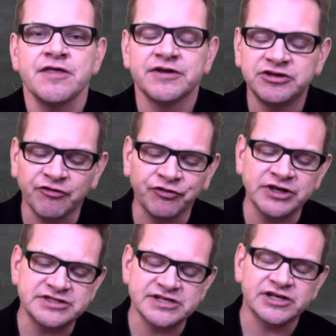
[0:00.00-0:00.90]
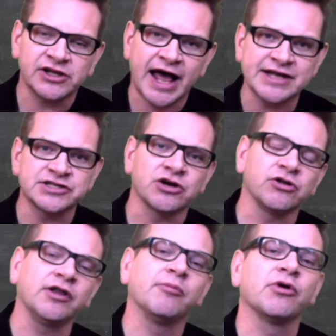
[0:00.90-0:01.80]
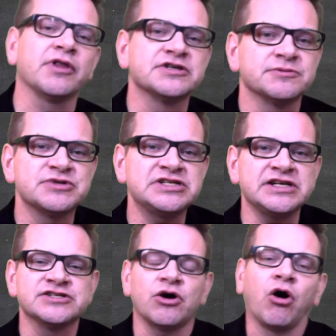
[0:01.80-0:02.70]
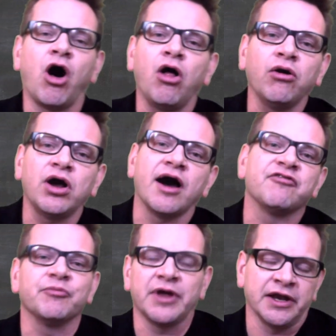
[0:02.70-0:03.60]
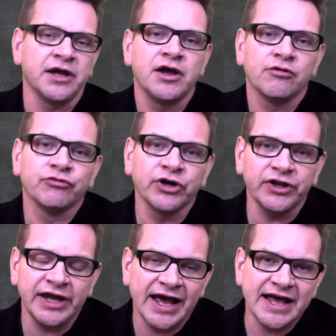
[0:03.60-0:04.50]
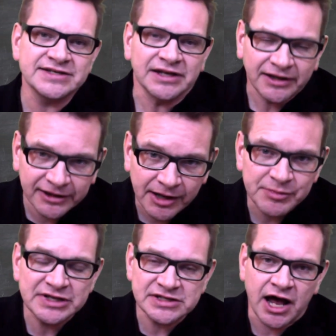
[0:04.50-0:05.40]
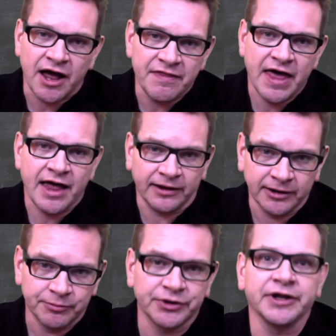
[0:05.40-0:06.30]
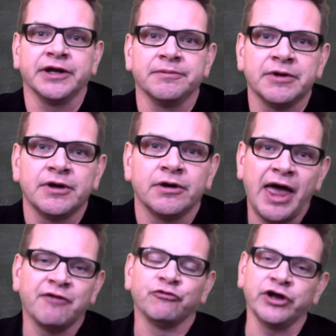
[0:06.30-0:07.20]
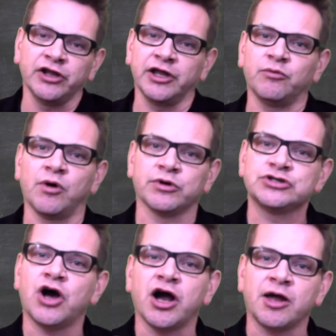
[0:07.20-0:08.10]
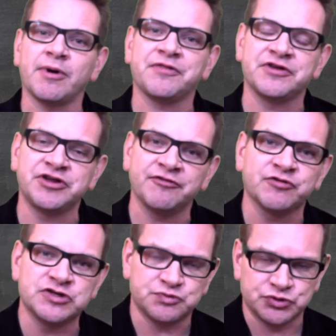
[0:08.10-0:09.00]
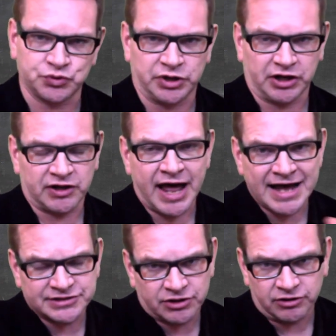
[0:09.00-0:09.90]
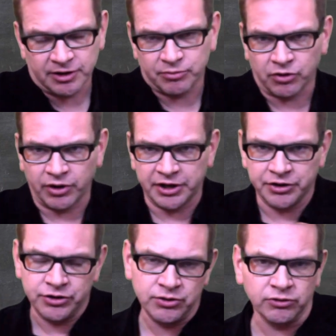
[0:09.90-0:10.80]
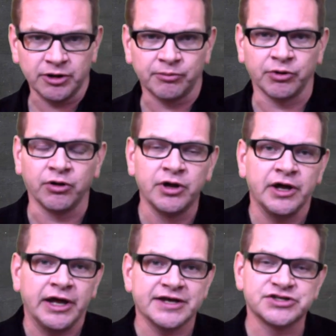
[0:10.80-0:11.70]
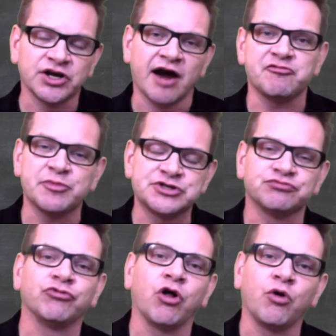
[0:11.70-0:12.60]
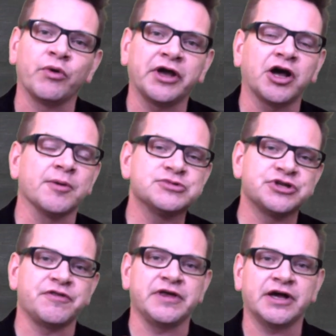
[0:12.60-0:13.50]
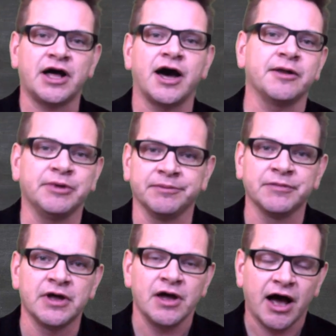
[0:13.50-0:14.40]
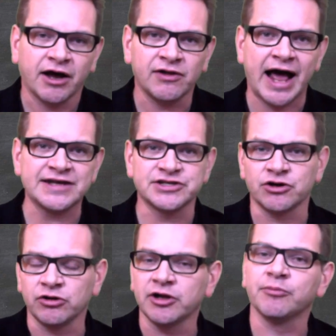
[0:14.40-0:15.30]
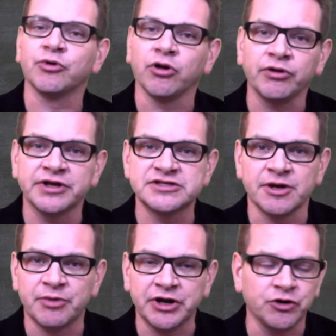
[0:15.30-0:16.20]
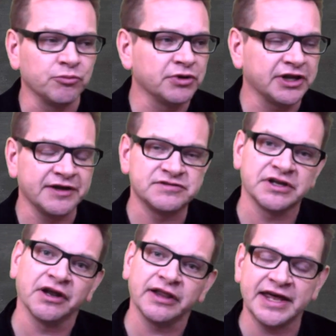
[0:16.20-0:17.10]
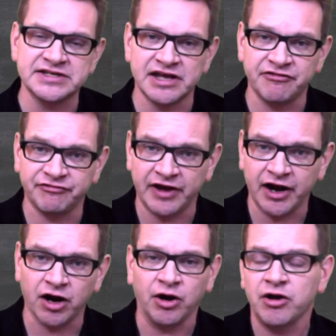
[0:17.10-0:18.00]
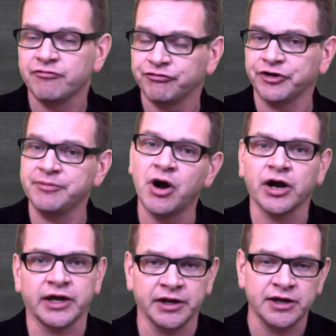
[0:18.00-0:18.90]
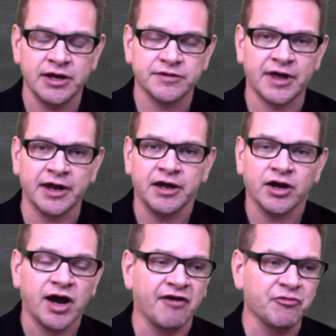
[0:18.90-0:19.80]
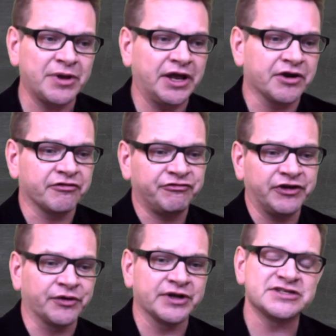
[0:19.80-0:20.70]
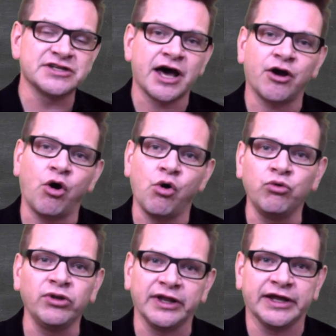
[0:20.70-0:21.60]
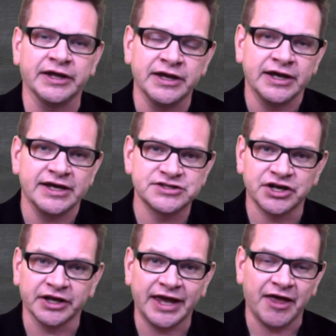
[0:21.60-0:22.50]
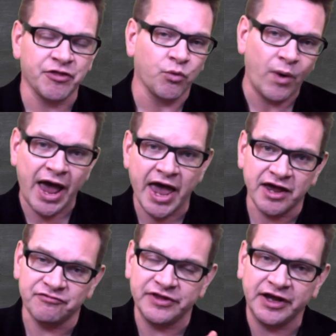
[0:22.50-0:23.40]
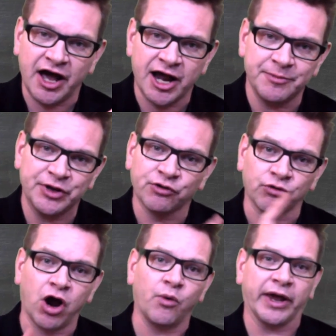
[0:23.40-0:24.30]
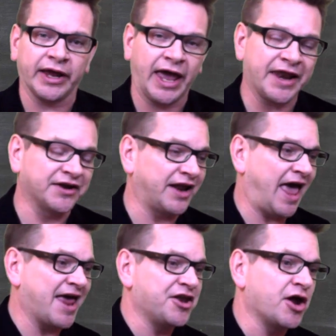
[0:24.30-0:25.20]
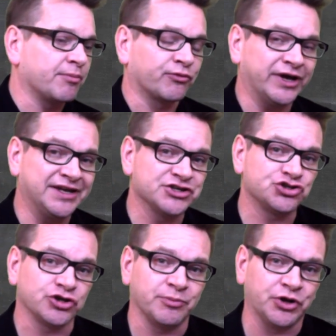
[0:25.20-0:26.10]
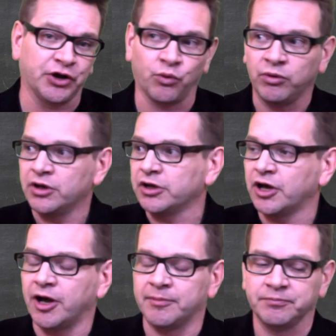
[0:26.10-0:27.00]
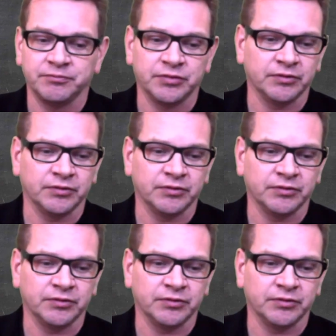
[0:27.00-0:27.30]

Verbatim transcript: The difference is classical liberalism sees all government really as limits on that liberty. And really, what we're talking about, the difference between a classical liberal and a new liberal, is the government's role when it comes to the economy. A classical liberal is somebody who believes in a laissez faire free market, that government interference not only is going to get in the way of the economy growing and going to end up redistributing um,